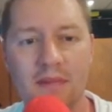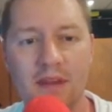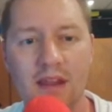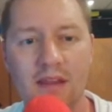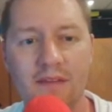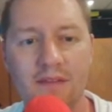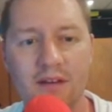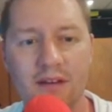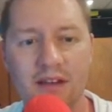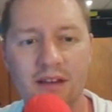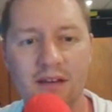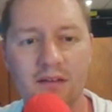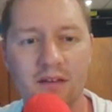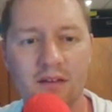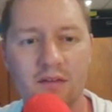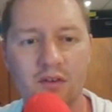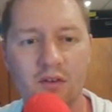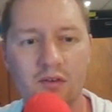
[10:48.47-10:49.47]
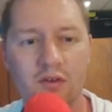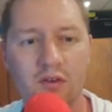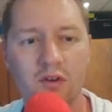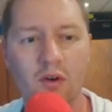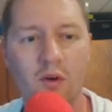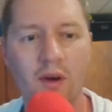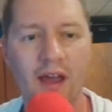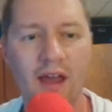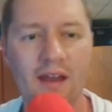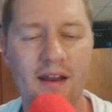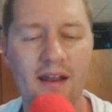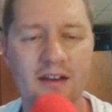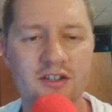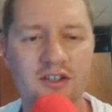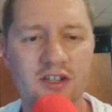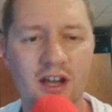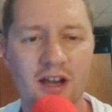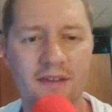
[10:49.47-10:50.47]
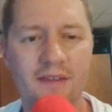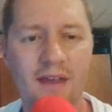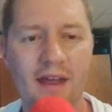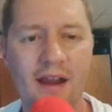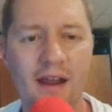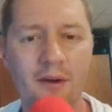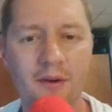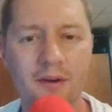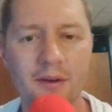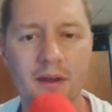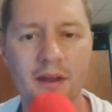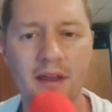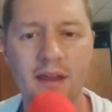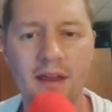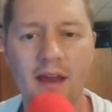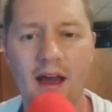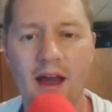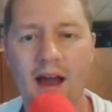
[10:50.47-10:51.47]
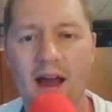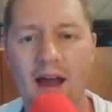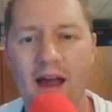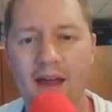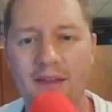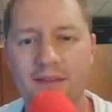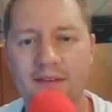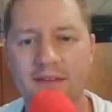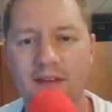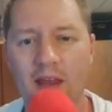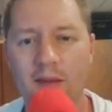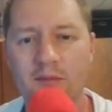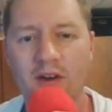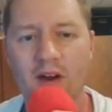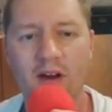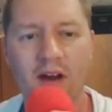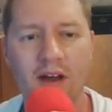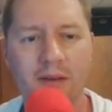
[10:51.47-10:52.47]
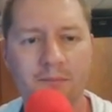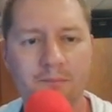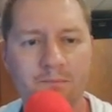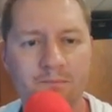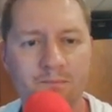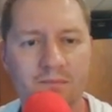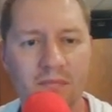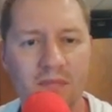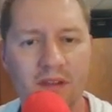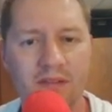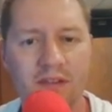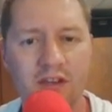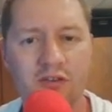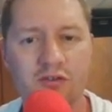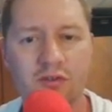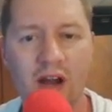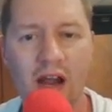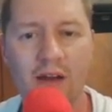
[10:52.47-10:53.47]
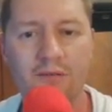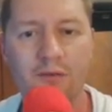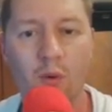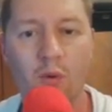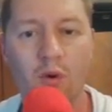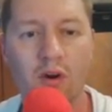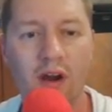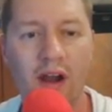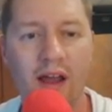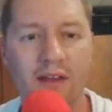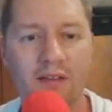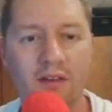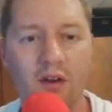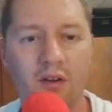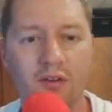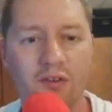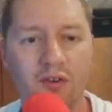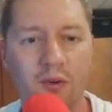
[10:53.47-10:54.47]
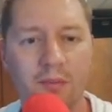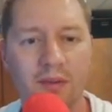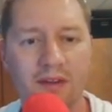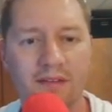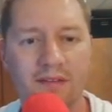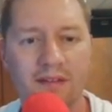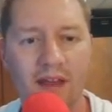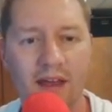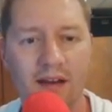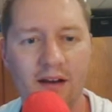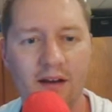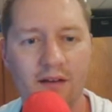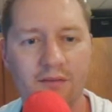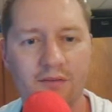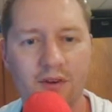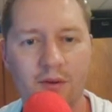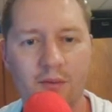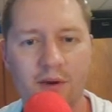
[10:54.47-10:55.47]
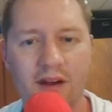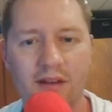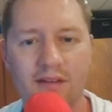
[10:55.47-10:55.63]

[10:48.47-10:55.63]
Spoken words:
the league, so you can go ahead and check that out. At the same time, the draft order has also been set. I don't even know where I